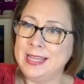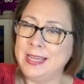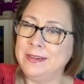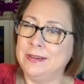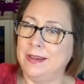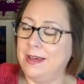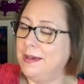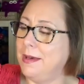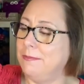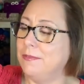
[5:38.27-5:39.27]
there
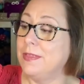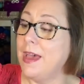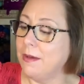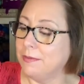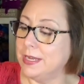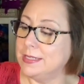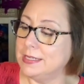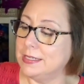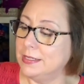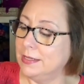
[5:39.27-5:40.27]
um, for that
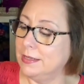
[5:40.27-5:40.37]
reason.